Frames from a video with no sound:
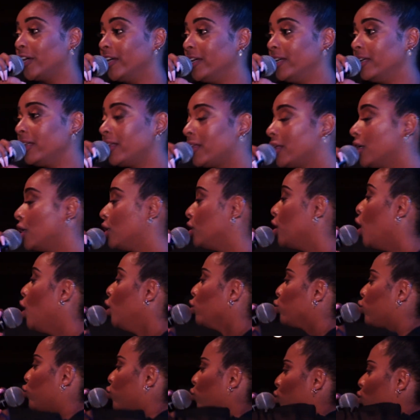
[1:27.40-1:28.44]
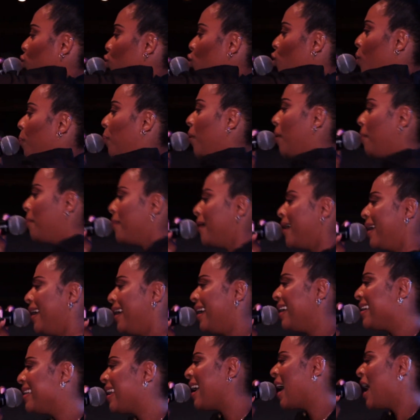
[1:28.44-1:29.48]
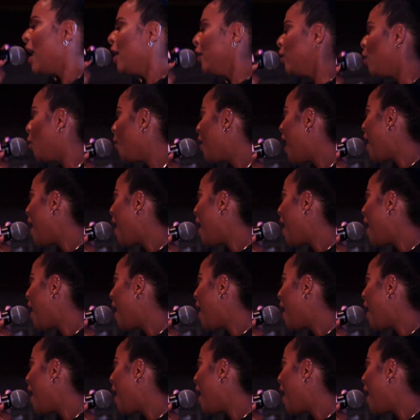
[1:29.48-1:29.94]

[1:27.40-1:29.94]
My grandmother inspired me, you know, her